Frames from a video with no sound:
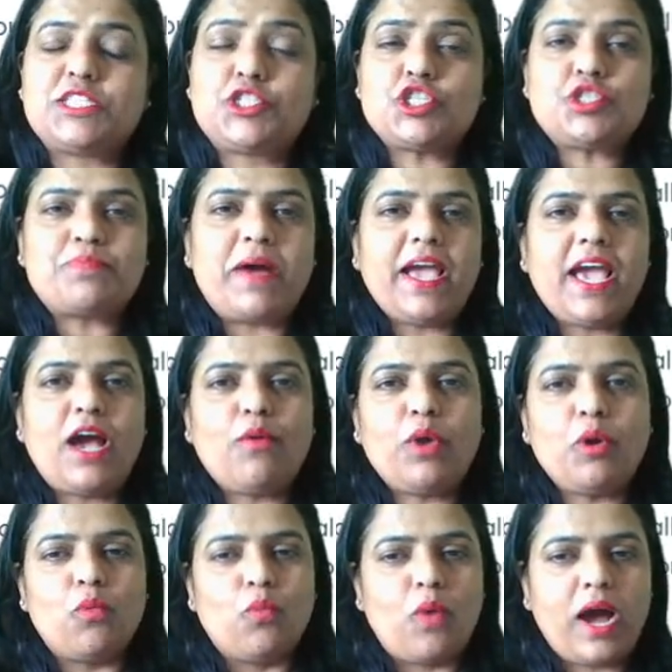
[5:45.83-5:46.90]
just by
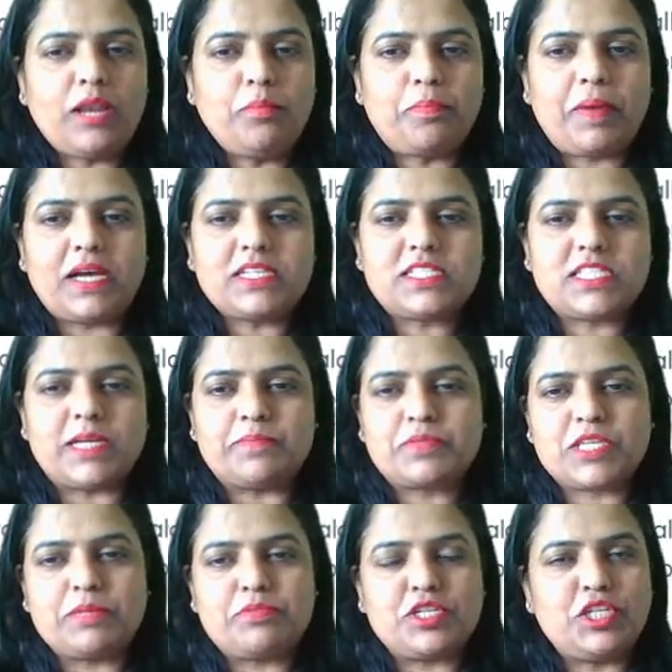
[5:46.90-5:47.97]
having one plus
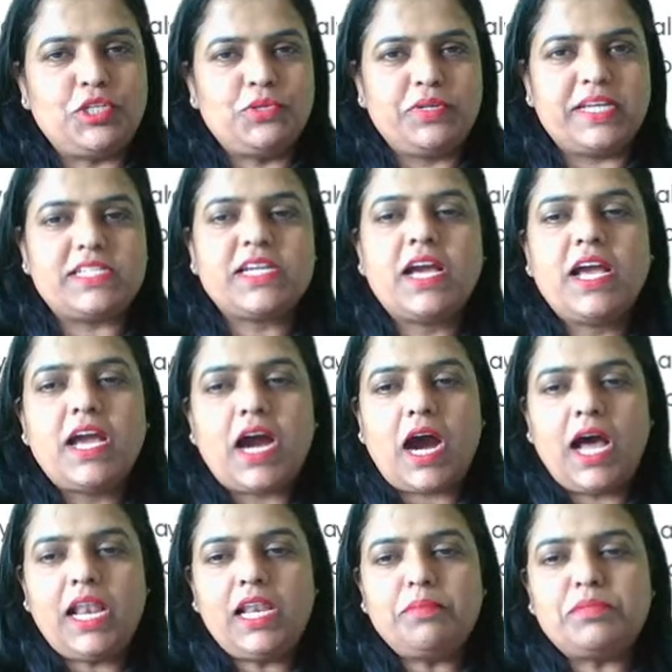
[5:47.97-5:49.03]
subscription you get
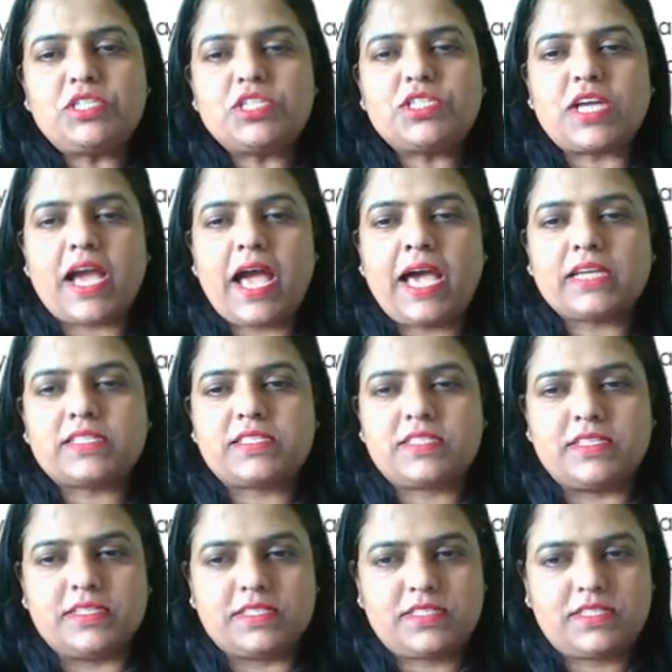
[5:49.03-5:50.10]
unlimited
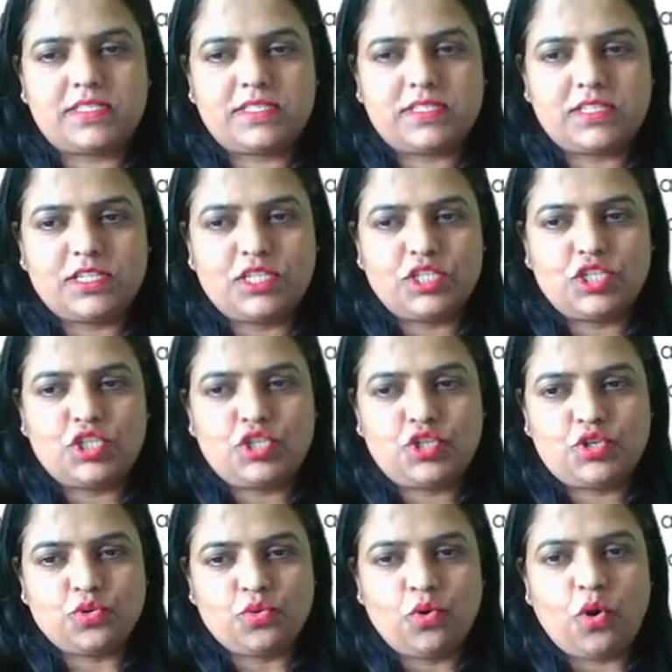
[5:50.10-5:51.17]
access
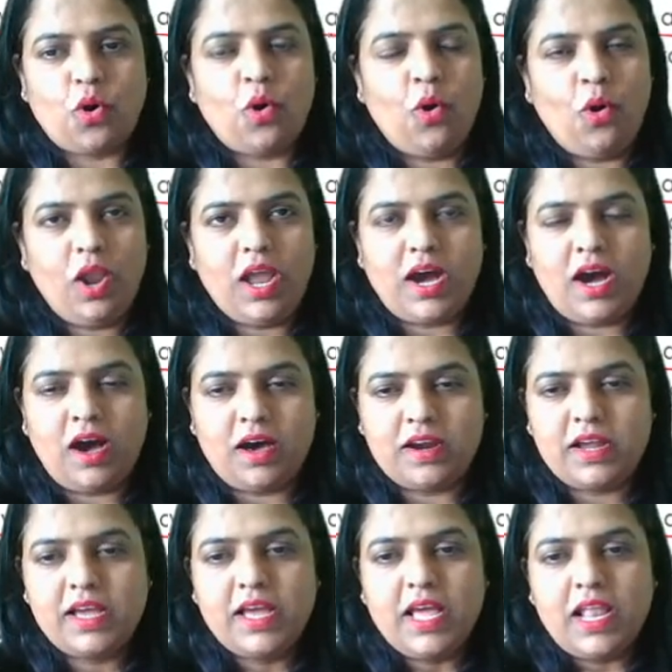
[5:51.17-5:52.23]
to all our
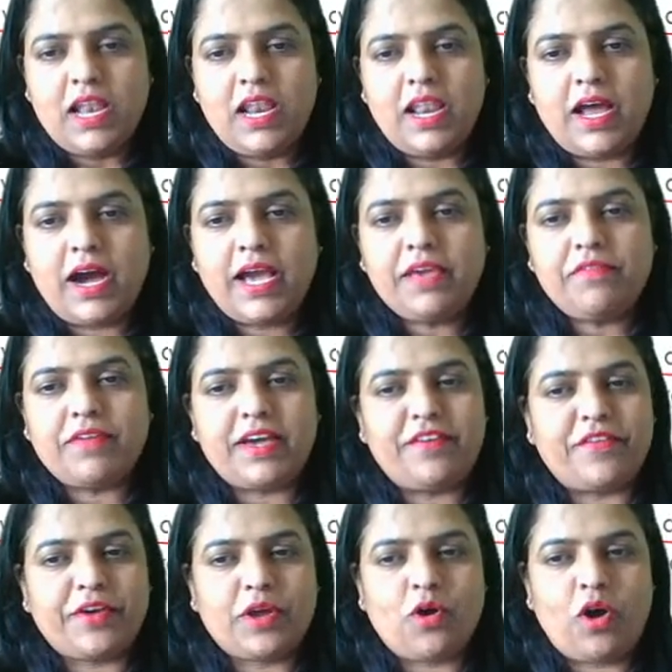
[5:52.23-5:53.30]
live
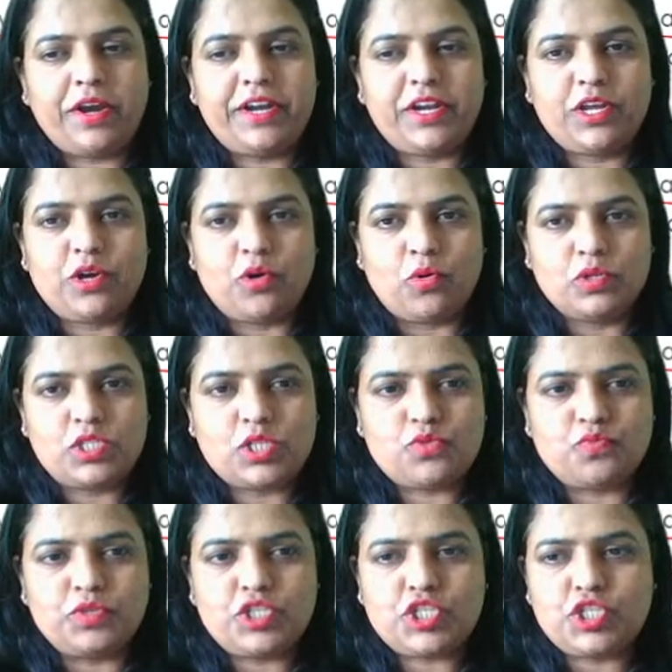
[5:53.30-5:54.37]
and recorded
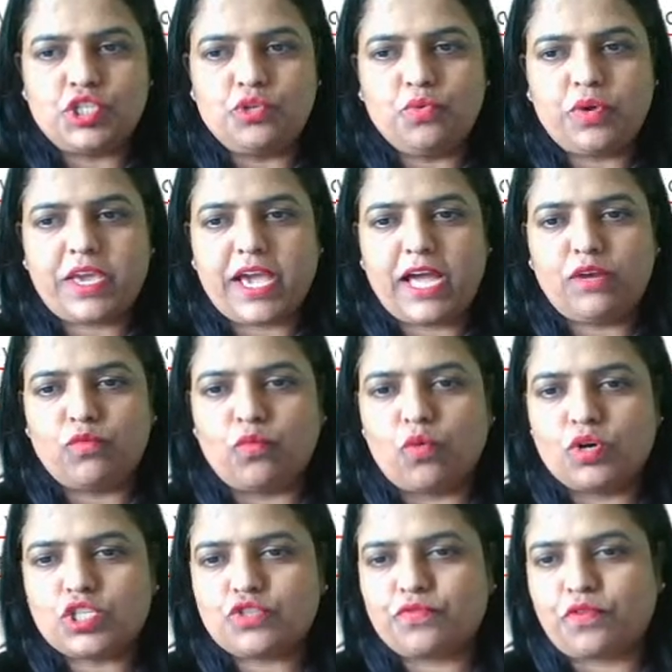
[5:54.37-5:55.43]
courses, which you can
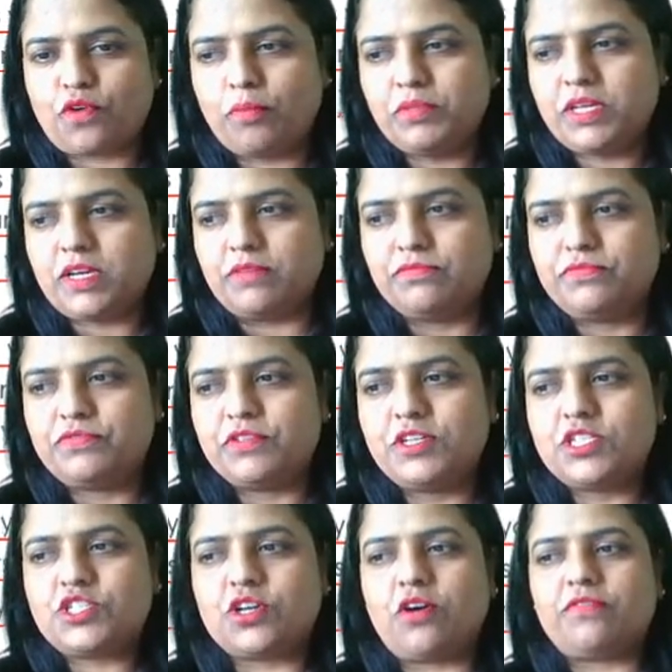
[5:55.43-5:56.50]
watch from the
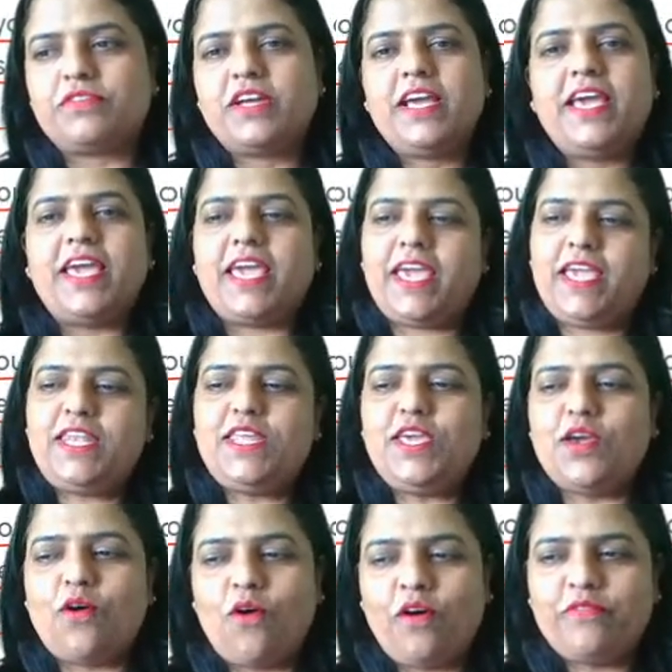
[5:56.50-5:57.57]
comfort of
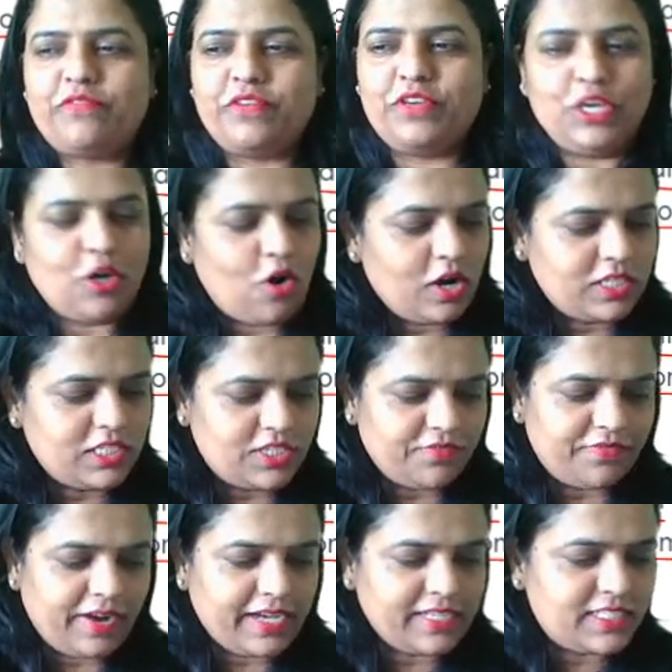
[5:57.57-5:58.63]
any of your
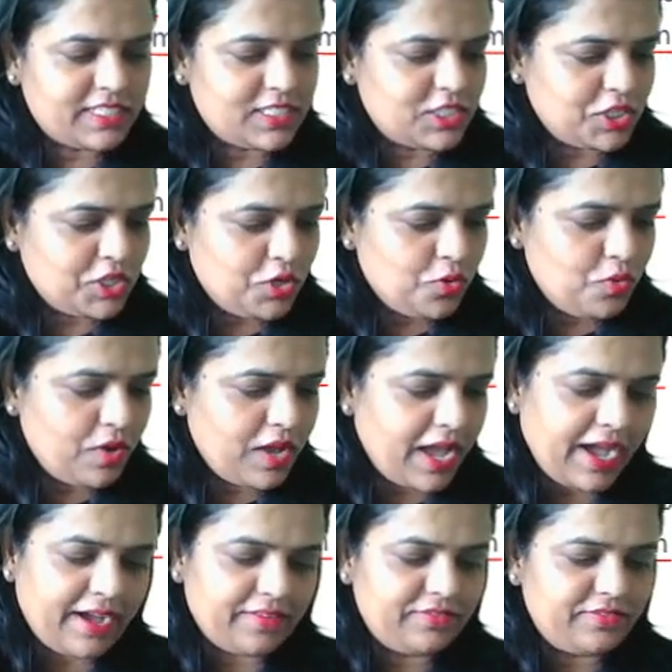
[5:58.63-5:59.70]
devices you
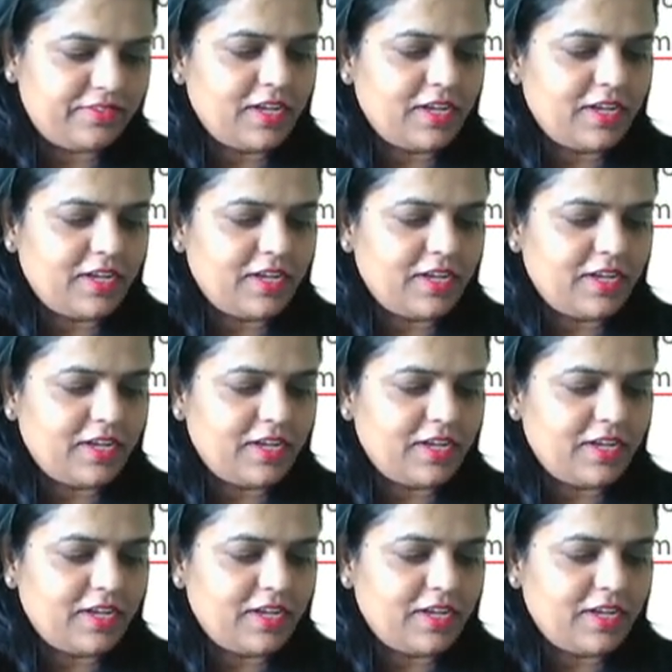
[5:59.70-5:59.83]
have.